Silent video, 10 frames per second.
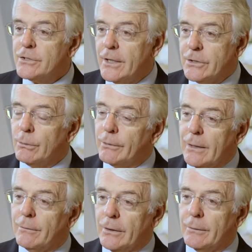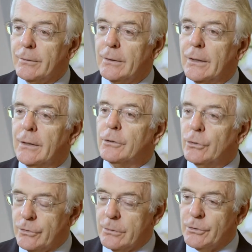States will recover a
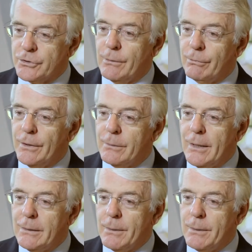good deal more swiftly than many